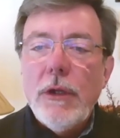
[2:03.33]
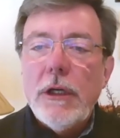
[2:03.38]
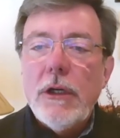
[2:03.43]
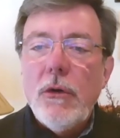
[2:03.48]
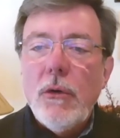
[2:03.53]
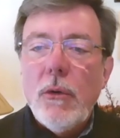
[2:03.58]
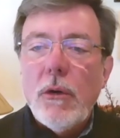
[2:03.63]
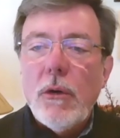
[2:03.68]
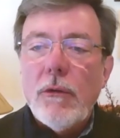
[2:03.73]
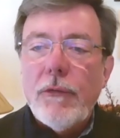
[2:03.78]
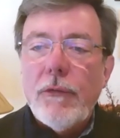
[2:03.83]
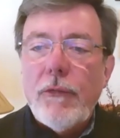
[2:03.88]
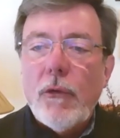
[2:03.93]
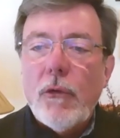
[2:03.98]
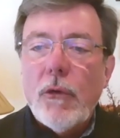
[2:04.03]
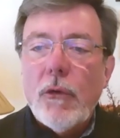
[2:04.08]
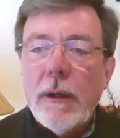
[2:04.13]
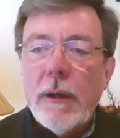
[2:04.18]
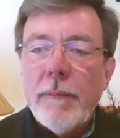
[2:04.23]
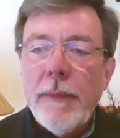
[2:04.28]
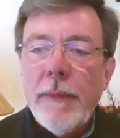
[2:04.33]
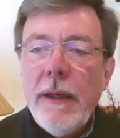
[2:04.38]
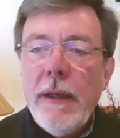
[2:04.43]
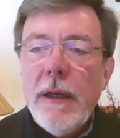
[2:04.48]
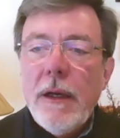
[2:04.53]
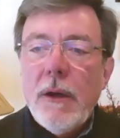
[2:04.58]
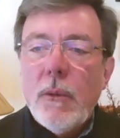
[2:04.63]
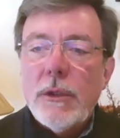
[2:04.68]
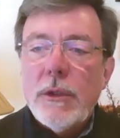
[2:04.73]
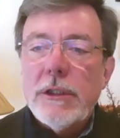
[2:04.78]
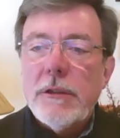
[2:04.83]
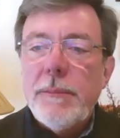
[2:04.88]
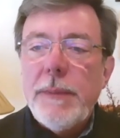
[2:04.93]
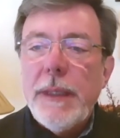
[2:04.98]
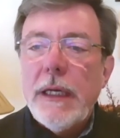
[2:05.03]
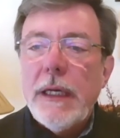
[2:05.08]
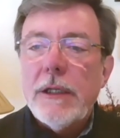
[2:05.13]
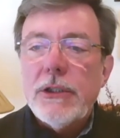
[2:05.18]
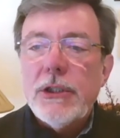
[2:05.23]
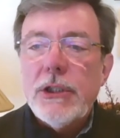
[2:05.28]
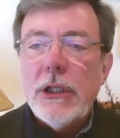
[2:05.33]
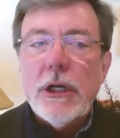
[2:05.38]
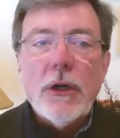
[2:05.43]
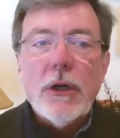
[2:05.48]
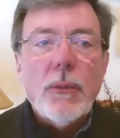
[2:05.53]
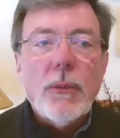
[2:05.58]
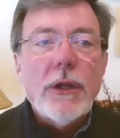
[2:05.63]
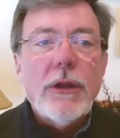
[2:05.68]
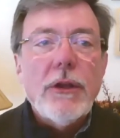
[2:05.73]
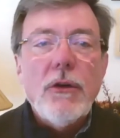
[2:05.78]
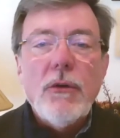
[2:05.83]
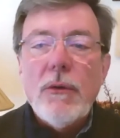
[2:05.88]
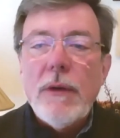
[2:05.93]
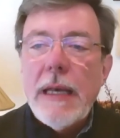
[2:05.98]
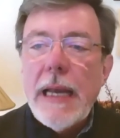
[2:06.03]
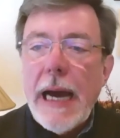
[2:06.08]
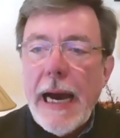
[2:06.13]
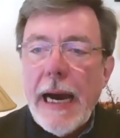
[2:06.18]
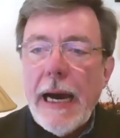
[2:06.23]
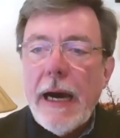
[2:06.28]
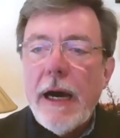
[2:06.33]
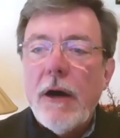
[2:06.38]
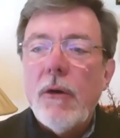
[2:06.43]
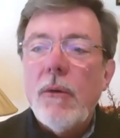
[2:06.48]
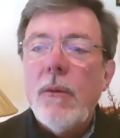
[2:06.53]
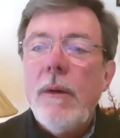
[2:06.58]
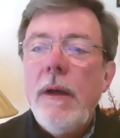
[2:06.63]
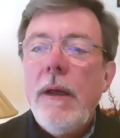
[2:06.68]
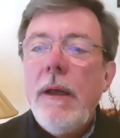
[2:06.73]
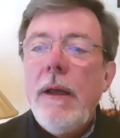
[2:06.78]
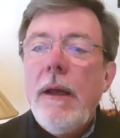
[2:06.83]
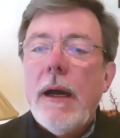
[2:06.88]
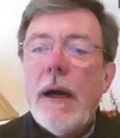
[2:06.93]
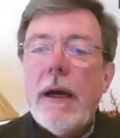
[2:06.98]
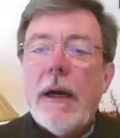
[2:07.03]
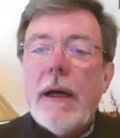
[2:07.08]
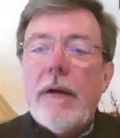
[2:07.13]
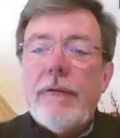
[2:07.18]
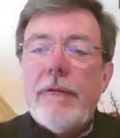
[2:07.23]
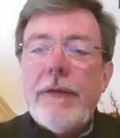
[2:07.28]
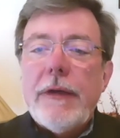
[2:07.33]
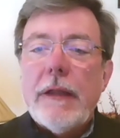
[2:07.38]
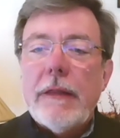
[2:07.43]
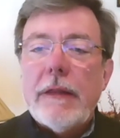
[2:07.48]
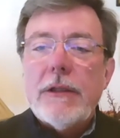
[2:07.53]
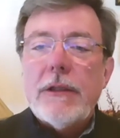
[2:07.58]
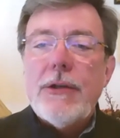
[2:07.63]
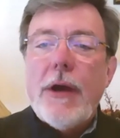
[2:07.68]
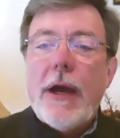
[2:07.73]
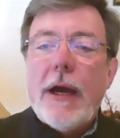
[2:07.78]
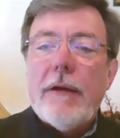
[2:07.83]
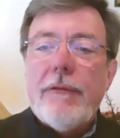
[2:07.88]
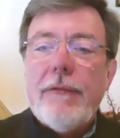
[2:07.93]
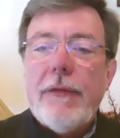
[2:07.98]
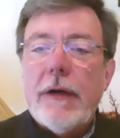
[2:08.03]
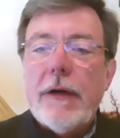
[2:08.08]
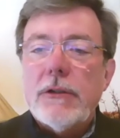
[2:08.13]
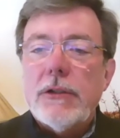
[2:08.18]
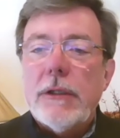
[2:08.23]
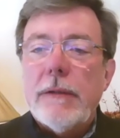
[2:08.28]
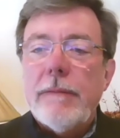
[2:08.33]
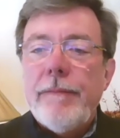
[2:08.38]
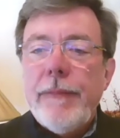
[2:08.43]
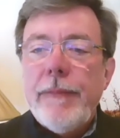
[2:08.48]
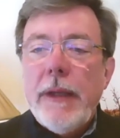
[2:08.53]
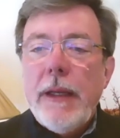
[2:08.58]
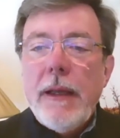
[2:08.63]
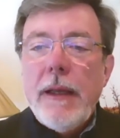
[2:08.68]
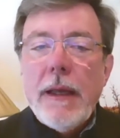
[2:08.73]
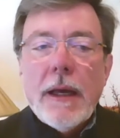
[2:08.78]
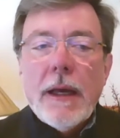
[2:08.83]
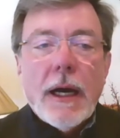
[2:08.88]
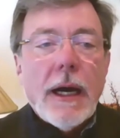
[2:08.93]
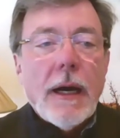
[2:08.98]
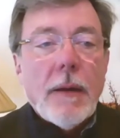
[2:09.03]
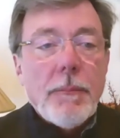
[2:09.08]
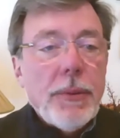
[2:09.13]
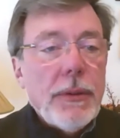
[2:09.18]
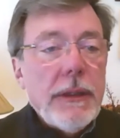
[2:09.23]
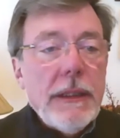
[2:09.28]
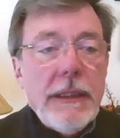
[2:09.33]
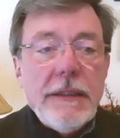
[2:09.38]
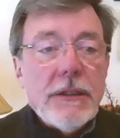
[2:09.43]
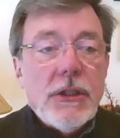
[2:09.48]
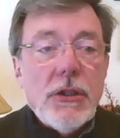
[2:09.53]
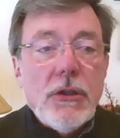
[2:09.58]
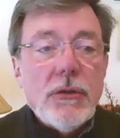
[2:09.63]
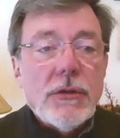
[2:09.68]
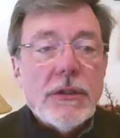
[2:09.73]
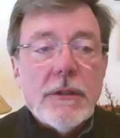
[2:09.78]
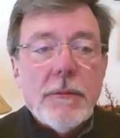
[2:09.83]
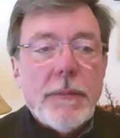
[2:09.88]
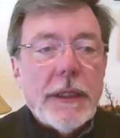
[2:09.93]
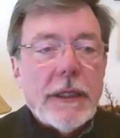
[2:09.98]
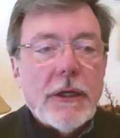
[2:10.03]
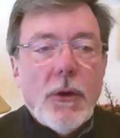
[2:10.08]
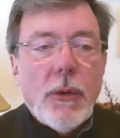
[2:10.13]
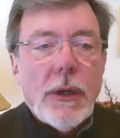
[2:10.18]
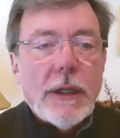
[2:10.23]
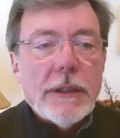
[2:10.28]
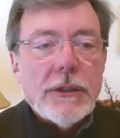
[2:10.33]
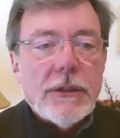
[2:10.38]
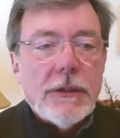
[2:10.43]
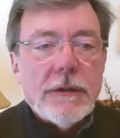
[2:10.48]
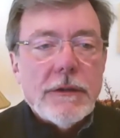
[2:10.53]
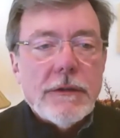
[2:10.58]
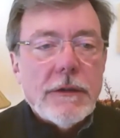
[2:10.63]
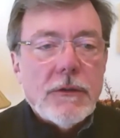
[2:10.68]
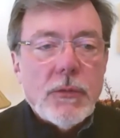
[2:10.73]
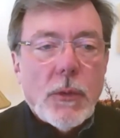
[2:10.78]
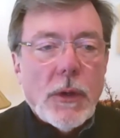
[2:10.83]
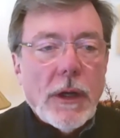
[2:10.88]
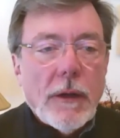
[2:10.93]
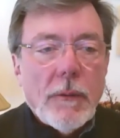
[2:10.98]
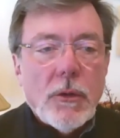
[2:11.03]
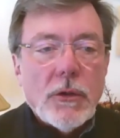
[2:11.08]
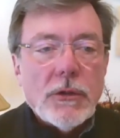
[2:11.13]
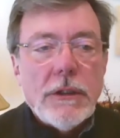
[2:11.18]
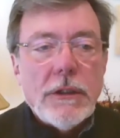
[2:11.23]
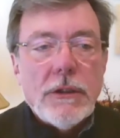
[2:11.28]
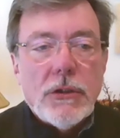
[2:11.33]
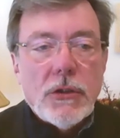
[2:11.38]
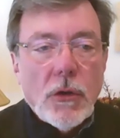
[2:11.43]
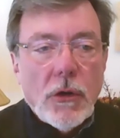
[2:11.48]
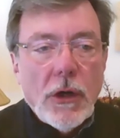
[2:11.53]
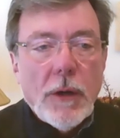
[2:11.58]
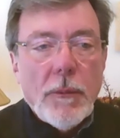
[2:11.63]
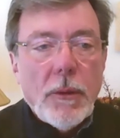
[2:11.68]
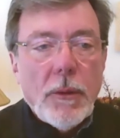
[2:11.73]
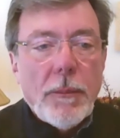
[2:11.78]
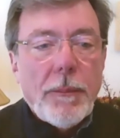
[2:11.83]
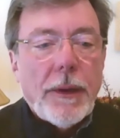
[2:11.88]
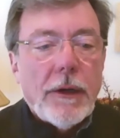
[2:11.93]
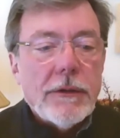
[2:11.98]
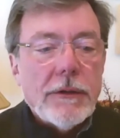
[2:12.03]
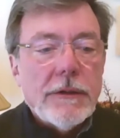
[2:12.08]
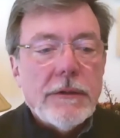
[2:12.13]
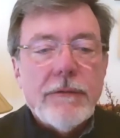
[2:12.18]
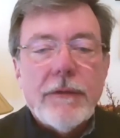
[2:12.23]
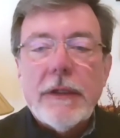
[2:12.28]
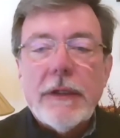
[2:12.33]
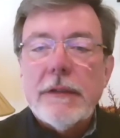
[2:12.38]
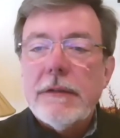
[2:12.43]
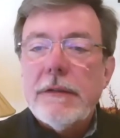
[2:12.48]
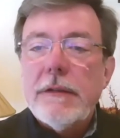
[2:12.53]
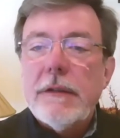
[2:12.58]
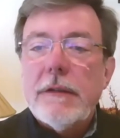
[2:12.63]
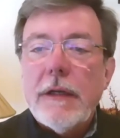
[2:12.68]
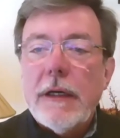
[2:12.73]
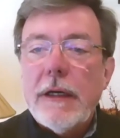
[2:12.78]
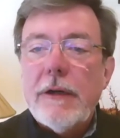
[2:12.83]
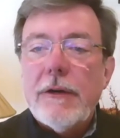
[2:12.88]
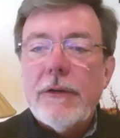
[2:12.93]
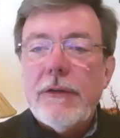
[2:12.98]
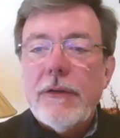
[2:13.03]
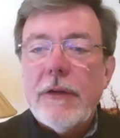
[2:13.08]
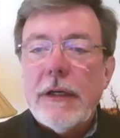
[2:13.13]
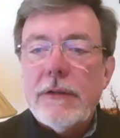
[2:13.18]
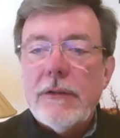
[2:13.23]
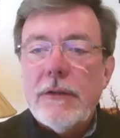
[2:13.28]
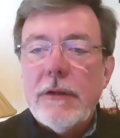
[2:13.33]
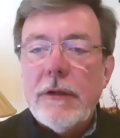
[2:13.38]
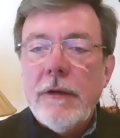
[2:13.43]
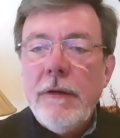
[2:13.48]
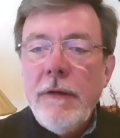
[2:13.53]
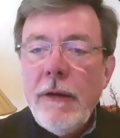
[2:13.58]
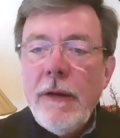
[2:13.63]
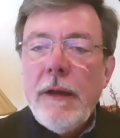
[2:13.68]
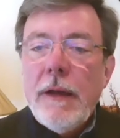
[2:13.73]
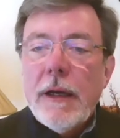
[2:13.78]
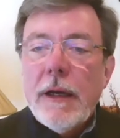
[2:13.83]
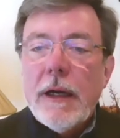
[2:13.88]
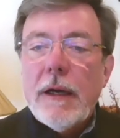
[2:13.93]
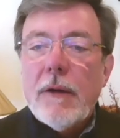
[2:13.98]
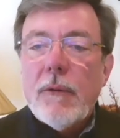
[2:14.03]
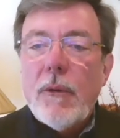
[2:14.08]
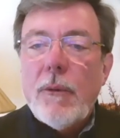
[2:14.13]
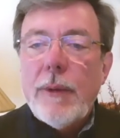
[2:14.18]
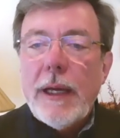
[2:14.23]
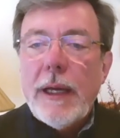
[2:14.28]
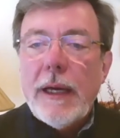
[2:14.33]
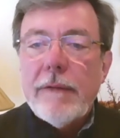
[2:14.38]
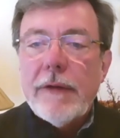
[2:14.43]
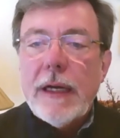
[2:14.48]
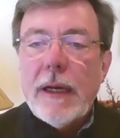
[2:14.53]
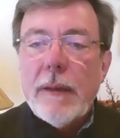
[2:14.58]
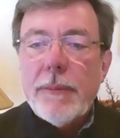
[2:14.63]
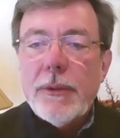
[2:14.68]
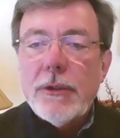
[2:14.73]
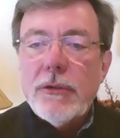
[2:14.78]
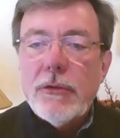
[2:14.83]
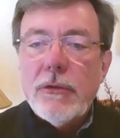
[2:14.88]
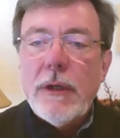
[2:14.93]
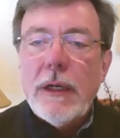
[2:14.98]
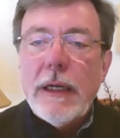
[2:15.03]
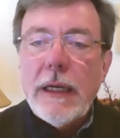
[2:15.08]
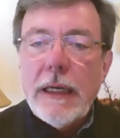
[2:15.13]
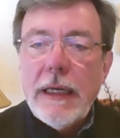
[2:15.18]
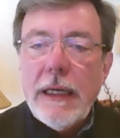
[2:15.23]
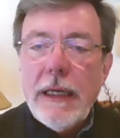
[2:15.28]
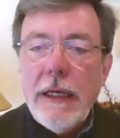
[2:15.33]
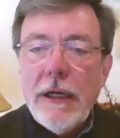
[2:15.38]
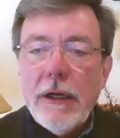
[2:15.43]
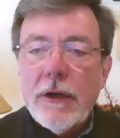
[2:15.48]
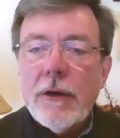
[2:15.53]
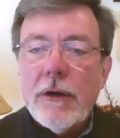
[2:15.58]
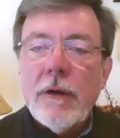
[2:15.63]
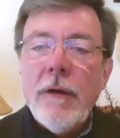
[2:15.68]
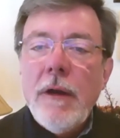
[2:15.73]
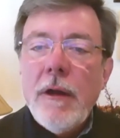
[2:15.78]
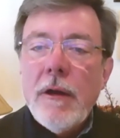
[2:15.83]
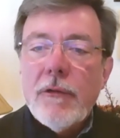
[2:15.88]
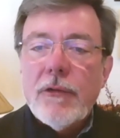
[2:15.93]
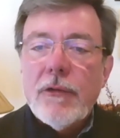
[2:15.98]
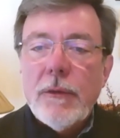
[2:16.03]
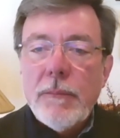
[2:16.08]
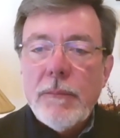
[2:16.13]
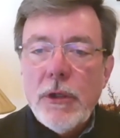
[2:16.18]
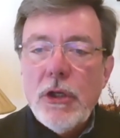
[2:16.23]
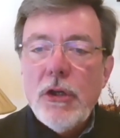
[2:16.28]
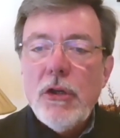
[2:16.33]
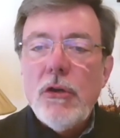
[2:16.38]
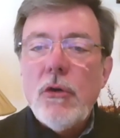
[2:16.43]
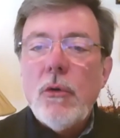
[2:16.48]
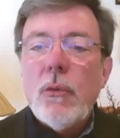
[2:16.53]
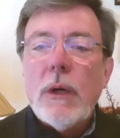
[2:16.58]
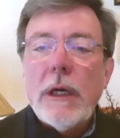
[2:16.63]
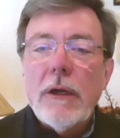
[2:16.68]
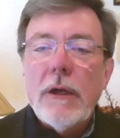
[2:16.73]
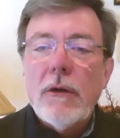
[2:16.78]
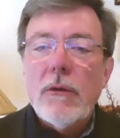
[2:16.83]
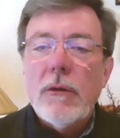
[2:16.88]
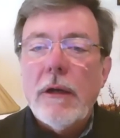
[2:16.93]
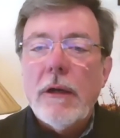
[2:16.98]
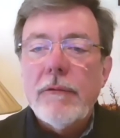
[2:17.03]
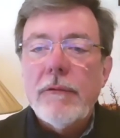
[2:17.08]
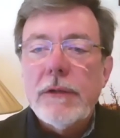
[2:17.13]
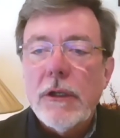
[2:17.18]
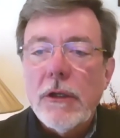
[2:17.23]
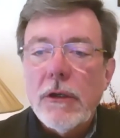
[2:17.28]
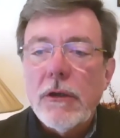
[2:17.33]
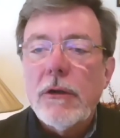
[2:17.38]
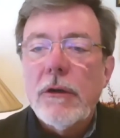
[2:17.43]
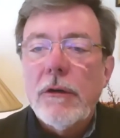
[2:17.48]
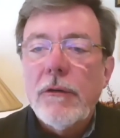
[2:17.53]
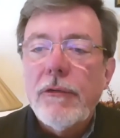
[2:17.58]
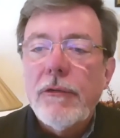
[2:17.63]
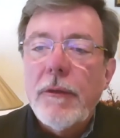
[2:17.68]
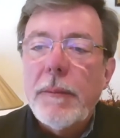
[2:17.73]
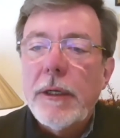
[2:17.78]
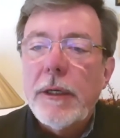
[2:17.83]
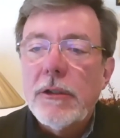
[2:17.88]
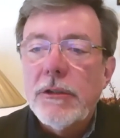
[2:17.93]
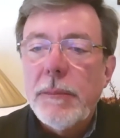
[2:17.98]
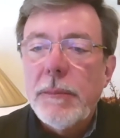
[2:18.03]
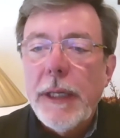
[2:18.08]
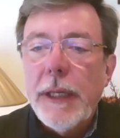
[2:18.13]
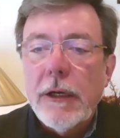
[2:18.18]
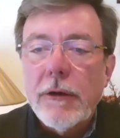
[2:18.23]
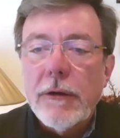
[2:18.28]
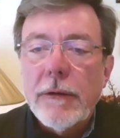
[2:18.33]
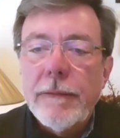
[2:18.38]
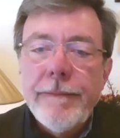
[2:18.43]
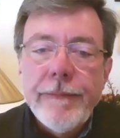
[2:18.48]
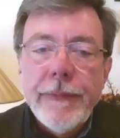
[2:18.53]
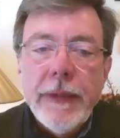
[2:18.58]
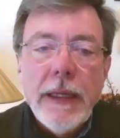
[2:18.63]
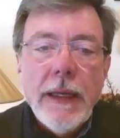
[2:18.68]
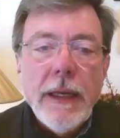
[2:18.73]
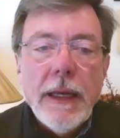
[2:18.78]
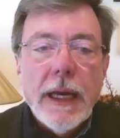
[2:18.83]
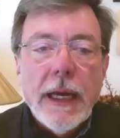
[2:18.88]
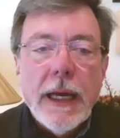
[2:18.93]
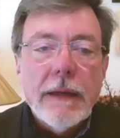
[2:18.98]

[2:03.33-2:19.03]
through the Google form, which is being shared with you now via the chat function. Please do submit questions. It's one of the most enjoyable parts of this entire session when we have an opportunity to hear from you what you'd love to learn from our speaker.